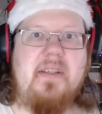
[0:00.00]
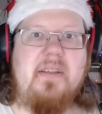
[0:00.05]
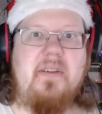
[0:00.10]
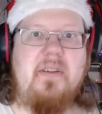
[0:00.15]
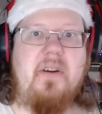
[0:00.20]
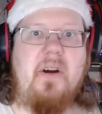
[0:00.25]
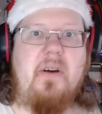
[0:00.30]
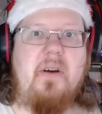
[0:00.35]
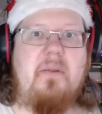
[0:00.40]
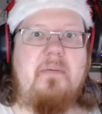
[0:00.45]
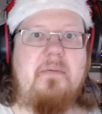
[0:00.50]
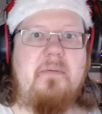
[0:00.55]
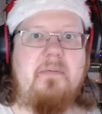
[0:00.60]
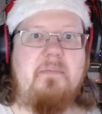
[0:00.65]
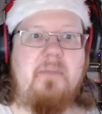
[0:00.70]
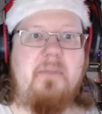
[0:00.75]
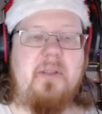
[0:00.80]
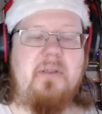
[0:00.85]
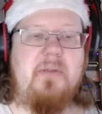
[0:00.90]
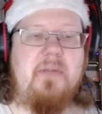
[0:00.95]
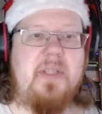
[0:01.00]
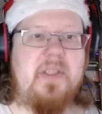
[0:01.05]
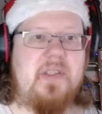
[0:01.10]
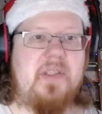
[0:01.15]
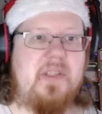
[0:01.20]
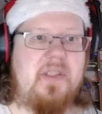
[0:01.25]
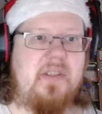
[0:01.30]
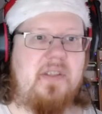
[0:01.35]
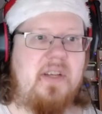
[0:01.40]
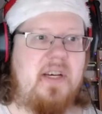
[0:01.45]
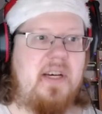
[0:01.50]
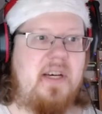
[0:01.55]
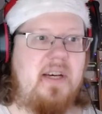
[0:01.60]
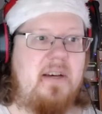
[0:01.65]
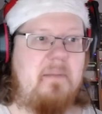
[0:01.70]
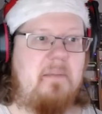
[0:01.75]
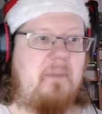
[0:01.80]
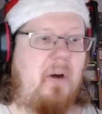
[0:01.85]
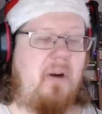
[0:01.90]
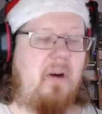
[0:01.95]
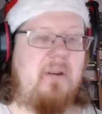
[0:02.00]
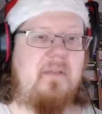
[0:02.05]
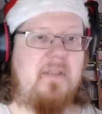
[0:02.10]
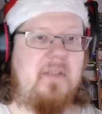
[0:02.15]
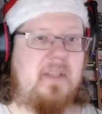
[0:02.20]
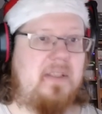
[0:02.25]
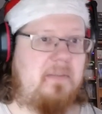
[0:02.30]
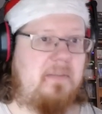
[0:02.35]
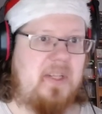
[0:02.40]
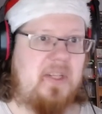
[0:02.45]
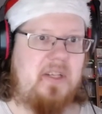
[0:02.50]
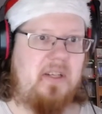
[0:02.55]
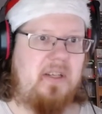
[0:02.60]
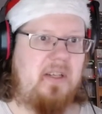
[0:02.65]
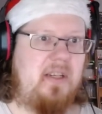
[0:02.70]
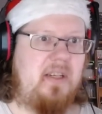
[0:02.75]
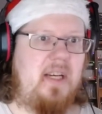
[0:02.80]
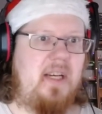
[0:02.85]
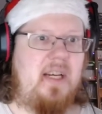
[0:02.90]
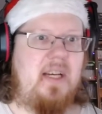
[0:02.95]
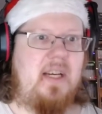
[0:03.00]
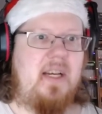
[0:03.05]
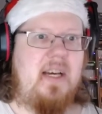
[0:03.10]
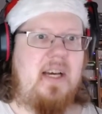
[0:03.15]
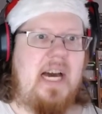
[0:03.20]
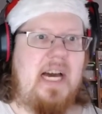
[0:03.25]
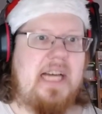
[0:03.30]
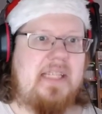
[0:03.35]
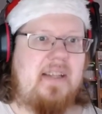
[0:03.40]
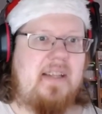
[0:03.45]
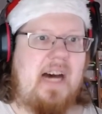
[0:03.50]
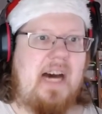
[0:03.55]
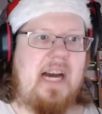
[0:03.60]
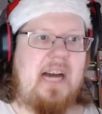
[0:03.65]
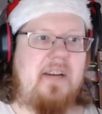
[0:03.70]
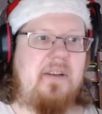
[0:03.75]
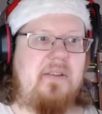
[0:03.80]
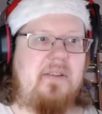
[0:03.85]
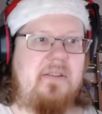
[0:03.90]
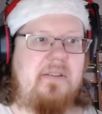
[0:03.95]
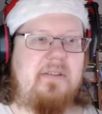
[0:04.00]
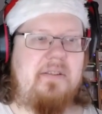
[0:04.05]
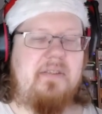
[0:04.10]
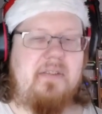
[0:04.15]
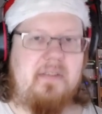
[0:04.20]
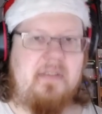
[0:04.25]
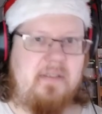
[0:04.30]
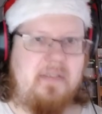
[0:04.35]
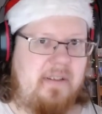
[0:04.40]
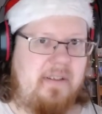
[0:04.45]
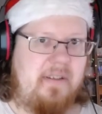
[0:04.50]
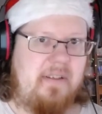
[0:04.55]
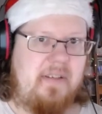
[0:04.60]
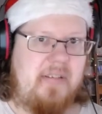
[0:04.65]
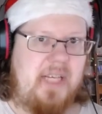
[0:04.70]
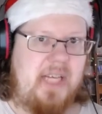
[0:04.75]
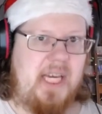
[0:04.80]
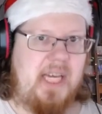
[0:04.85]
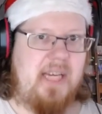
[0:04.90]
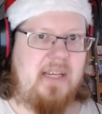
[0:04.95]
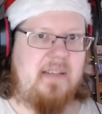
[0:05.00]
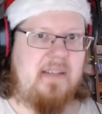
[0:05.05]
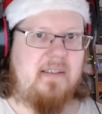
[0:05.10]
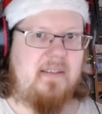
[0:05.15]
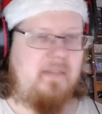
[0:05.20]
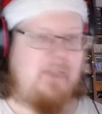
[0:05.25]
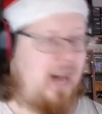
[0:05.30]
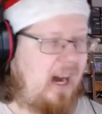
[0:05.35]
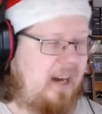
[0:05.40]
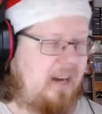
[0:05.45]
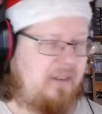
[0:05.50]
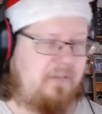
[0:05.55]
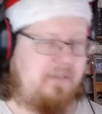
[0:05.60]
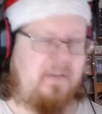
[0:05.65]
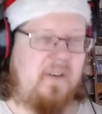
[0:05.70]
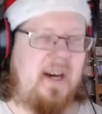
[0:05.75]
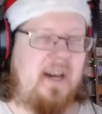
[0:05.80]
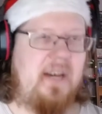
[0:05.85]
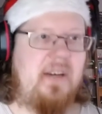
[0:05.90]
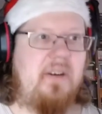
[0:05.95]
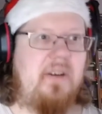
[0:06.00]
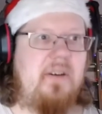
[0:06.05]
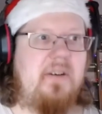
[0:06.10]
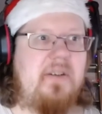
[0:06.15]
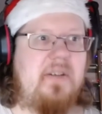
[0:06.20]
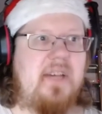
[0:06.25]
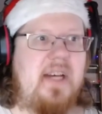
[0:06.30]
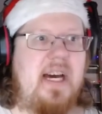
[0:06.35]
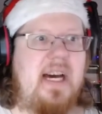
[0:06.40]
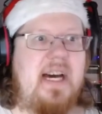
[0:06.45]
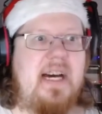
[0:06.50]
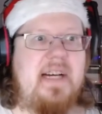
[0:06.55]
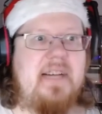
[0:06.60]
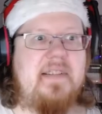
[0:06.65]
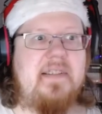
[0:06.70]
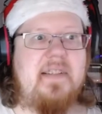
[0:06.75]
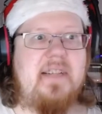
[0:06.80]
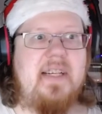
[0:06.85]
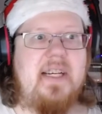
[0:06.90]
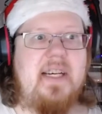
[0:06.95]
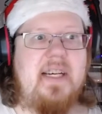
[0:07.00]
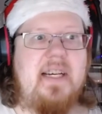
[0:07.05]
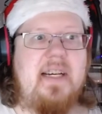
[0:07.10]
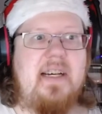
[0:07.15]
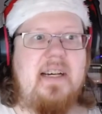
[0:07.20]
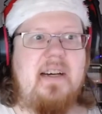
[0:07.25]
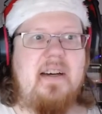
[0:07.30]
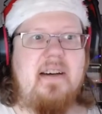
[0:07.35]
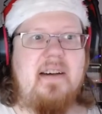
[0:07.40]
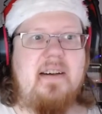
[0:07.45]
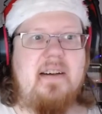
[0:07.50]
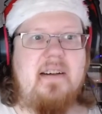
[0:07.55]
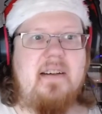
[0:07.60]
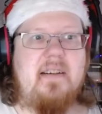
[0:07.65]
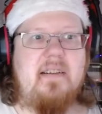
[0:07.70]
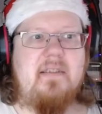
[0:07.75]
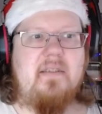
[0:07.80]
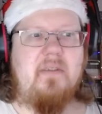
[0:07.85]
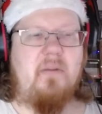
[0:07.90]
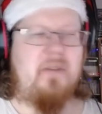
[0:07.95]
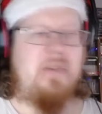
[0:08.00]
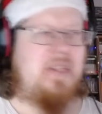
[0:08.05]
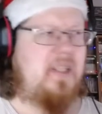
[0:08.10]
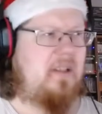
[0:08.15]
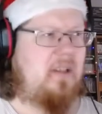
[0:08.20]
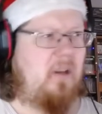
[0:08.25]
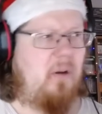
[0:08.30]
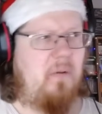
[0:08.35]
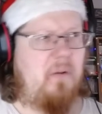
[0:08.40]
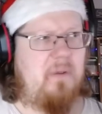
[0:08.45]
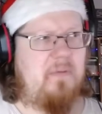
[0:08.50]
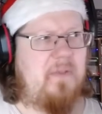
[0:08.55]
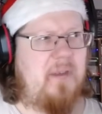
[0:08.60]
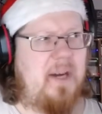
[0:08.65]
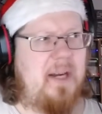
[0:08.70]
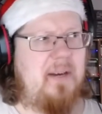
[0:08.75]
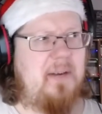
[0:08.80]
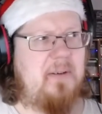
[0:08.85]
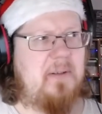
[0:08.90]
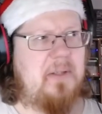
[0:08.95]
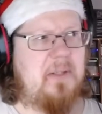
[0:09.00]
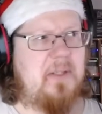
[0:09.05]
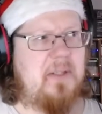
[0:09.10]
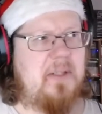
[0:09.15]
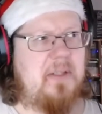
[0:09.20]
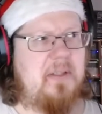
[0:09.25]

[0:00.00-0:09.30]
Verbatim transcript: You know, blue is uh, part of it, especially at higher uh, heat, higher fires, and uh, or is it lower fires?